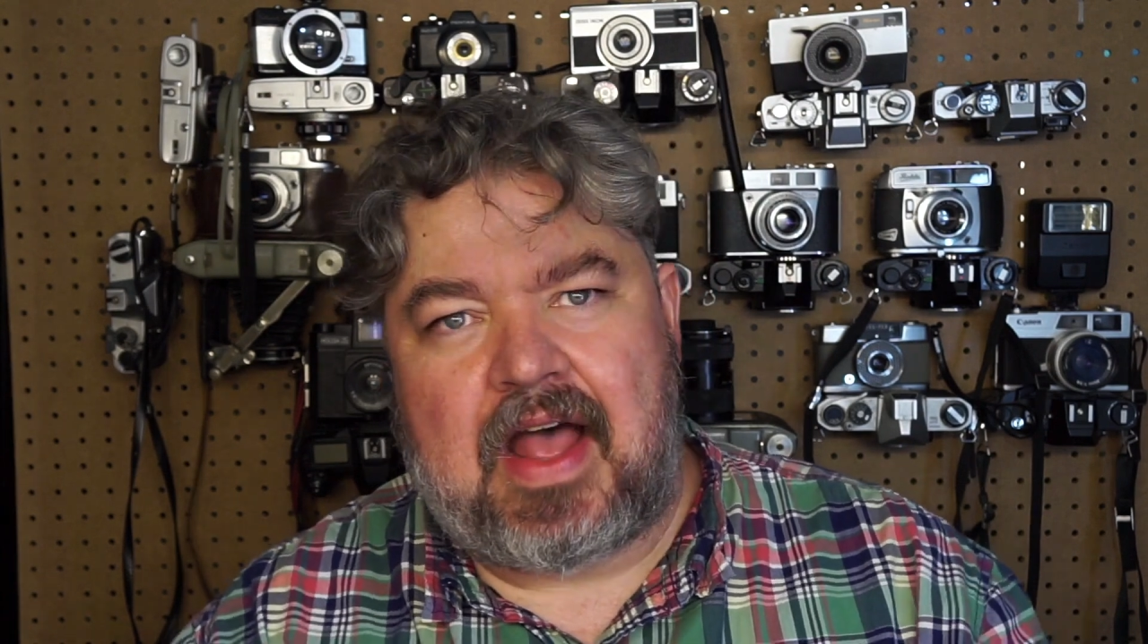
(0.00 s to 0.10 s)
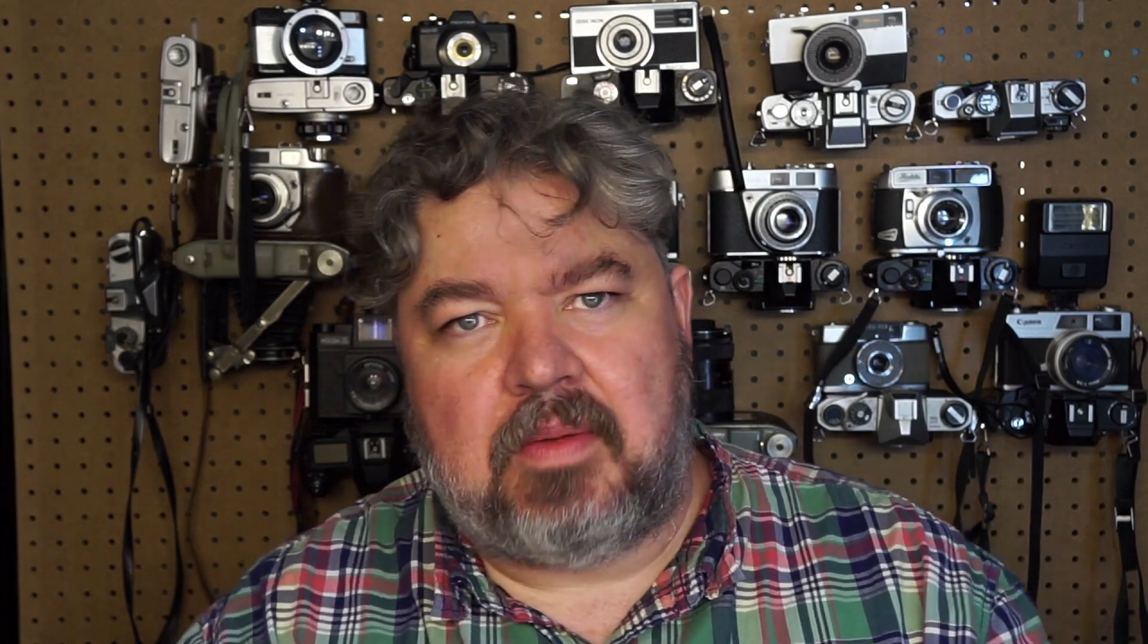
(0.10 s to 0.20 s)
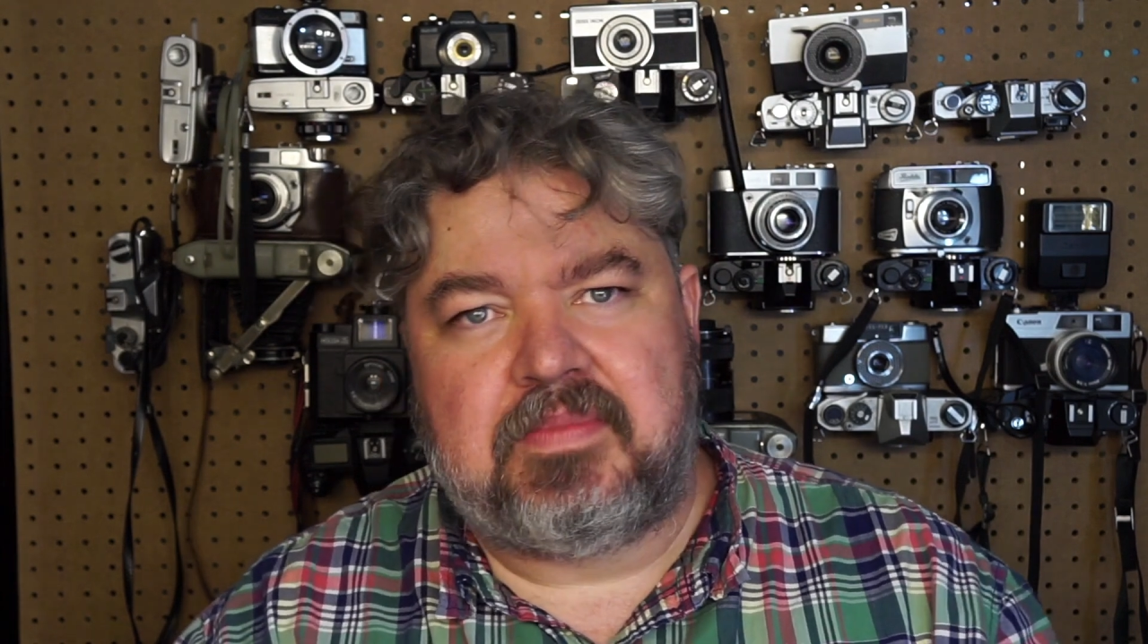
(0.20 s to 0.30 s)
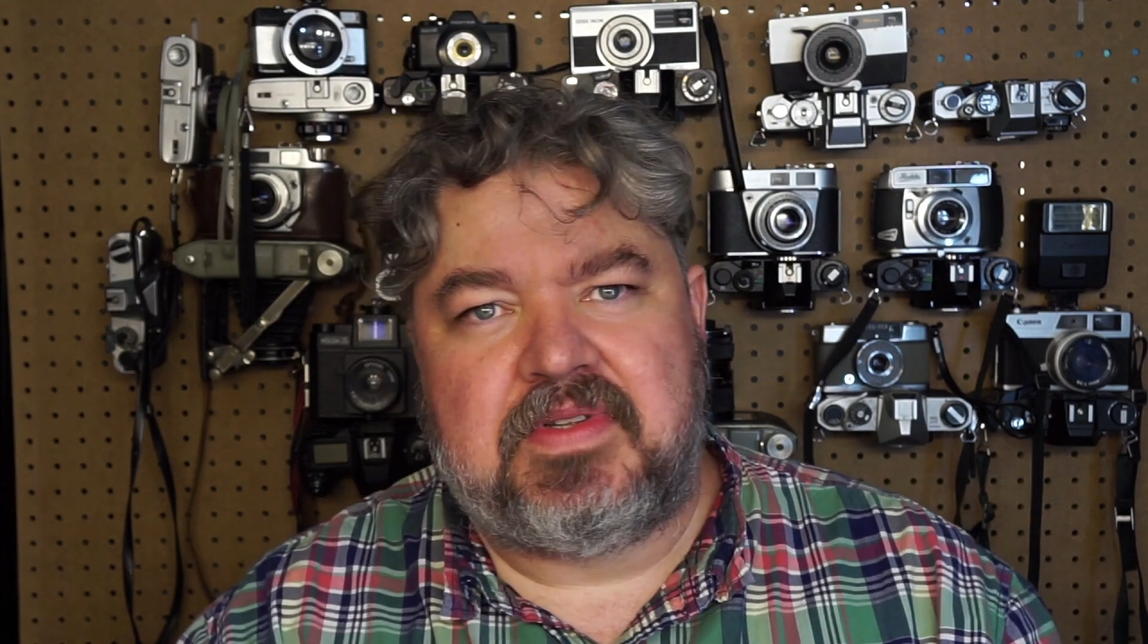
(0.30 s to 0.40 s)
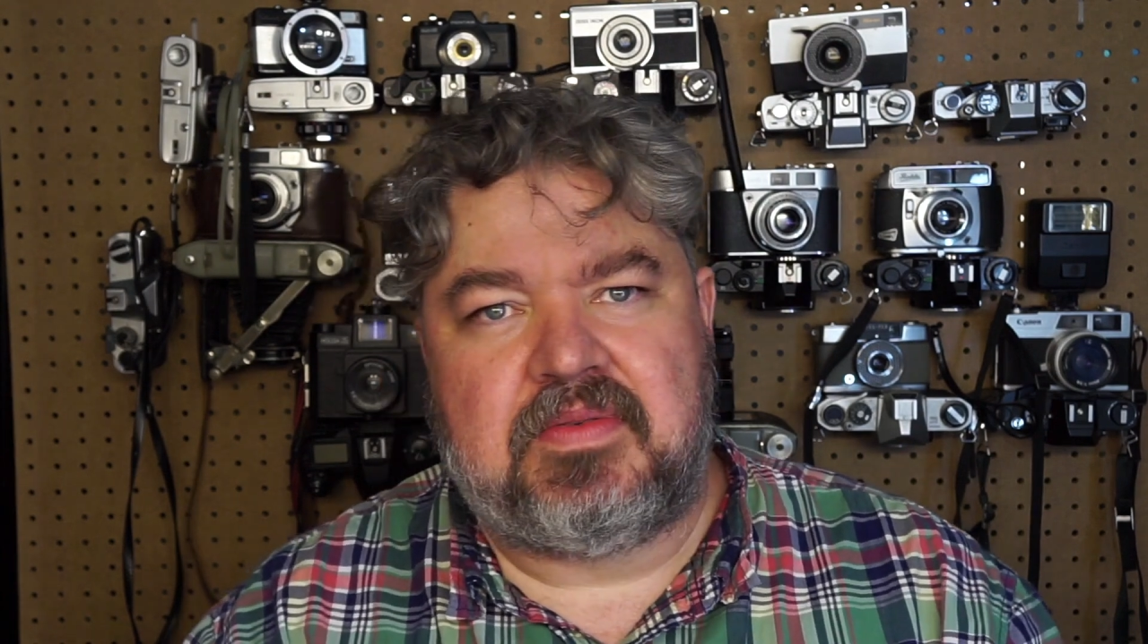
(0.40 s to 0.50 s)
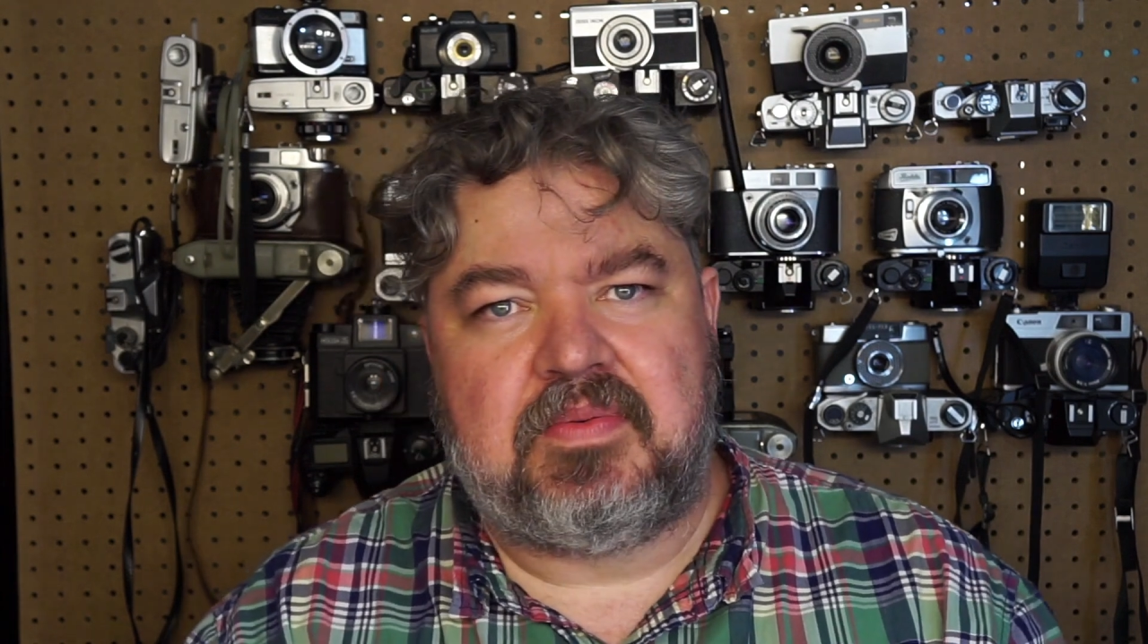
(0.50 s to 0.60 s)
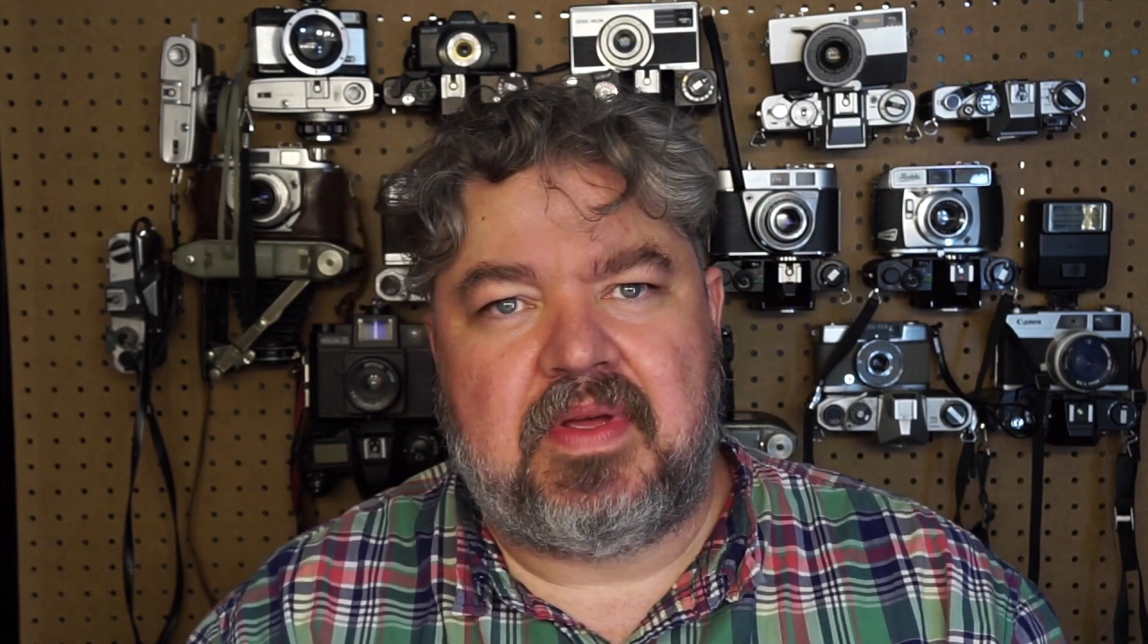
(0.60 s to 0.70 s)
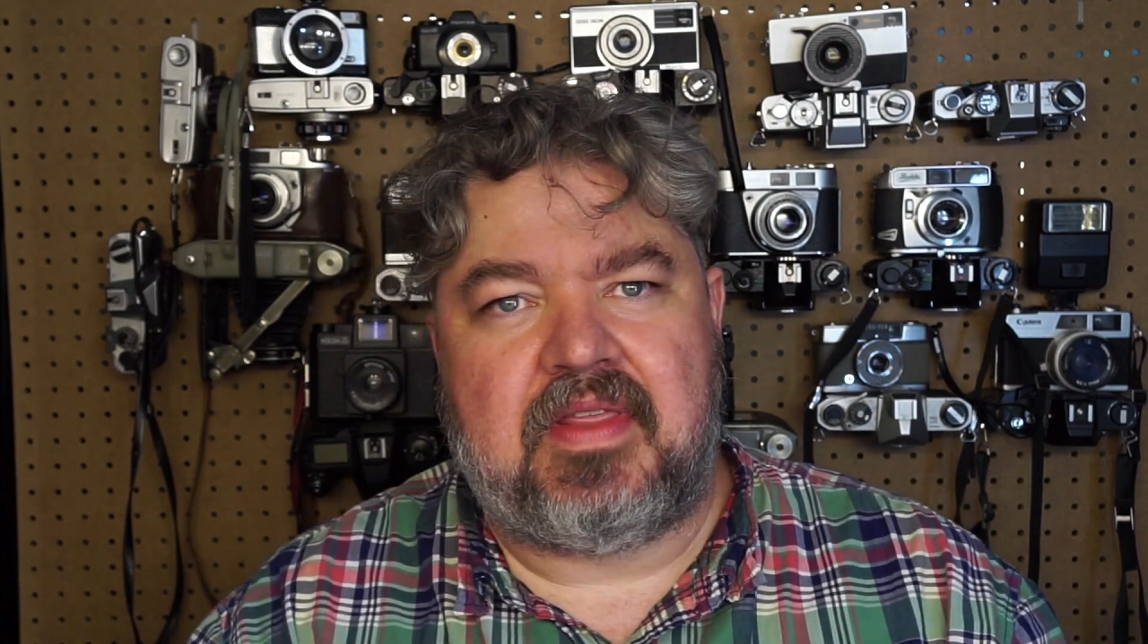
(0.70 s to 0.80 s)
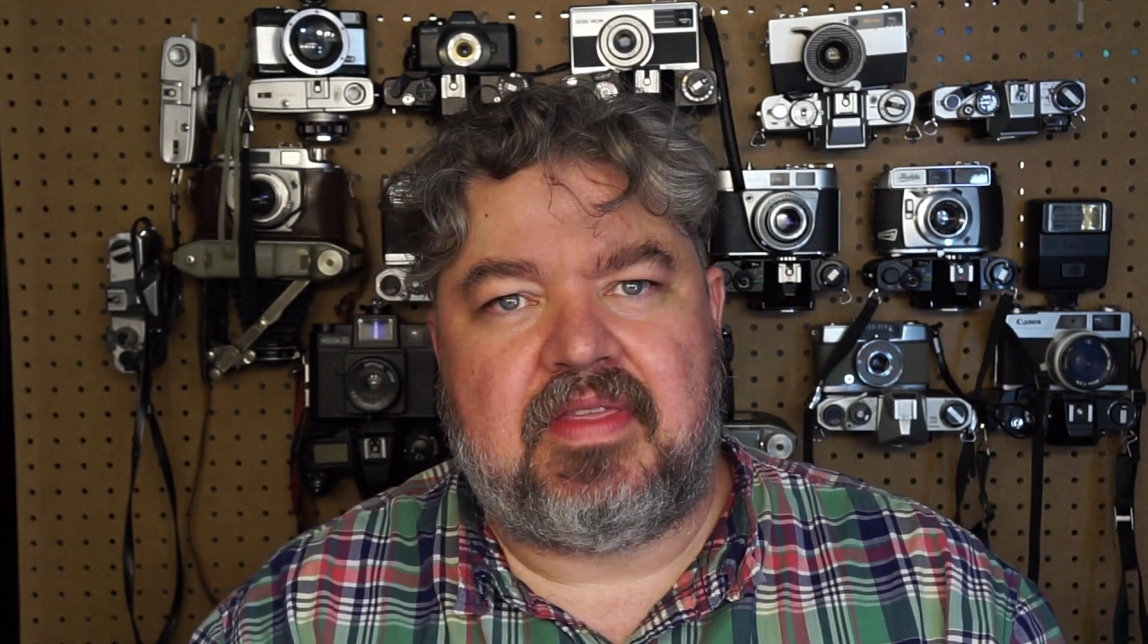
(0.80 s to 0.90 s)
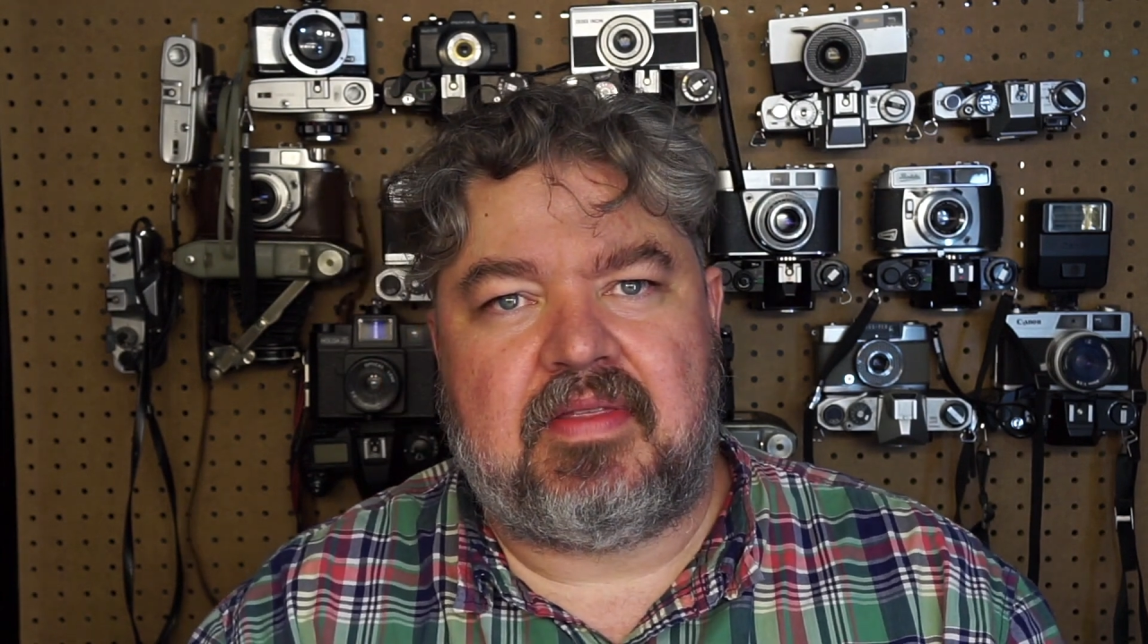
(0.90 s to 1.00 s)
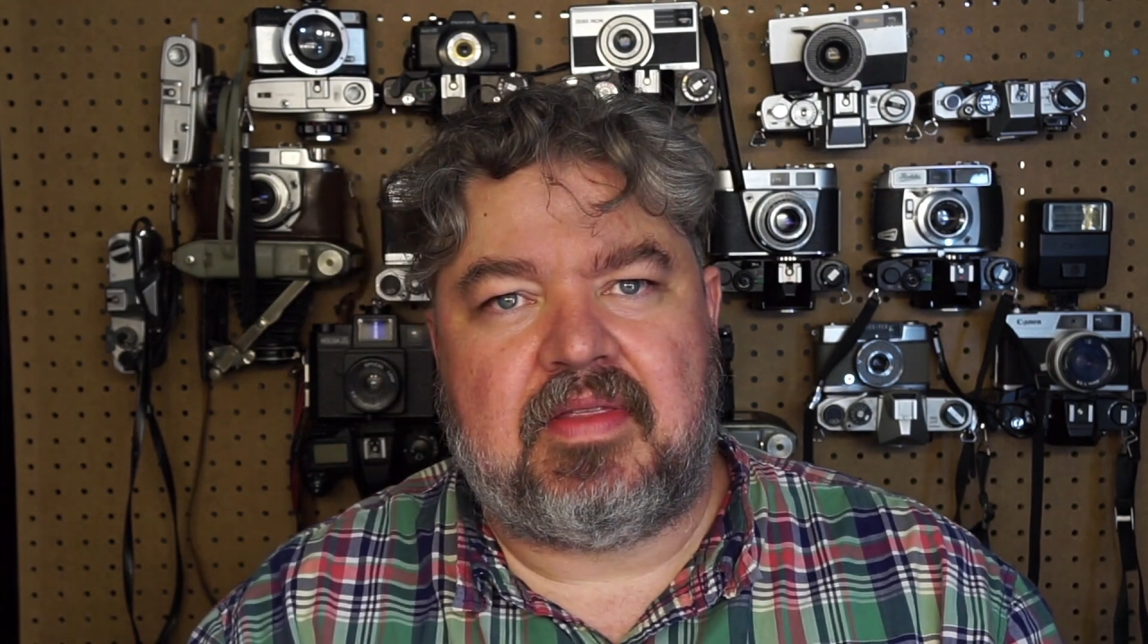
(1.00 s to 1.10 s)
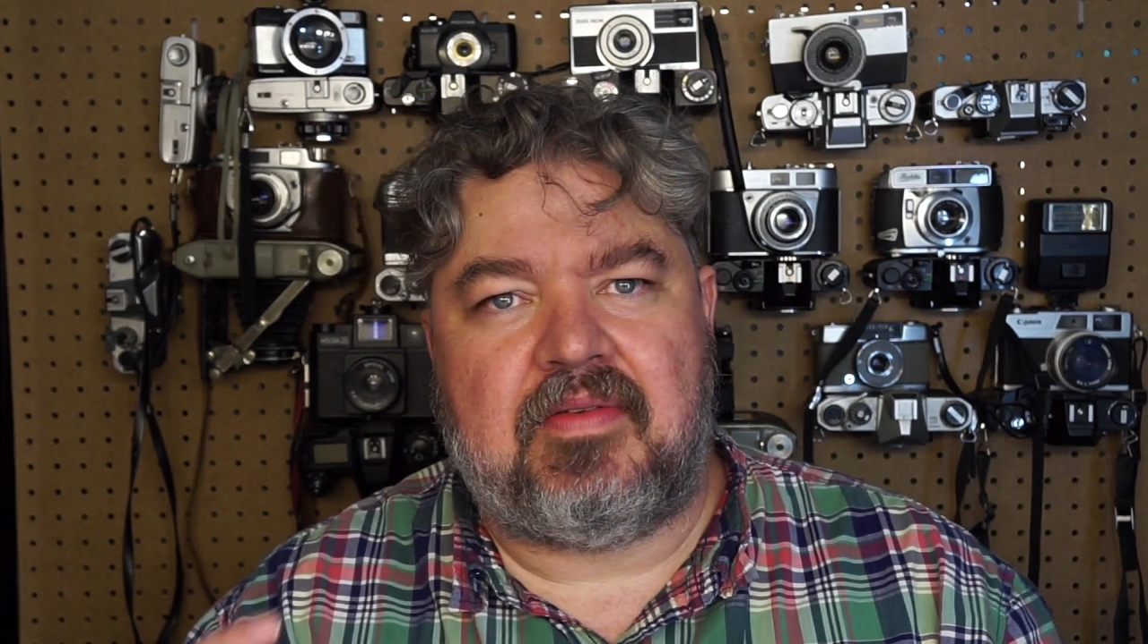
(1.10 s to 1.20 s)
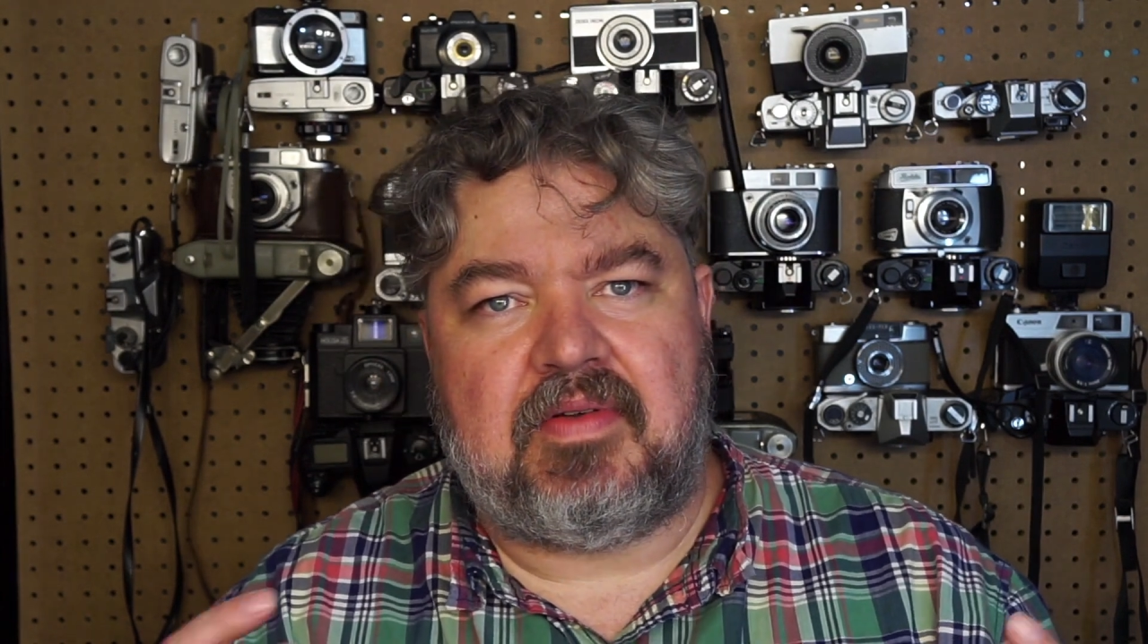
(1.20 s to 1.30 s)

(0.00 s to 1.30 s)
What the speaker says: helps with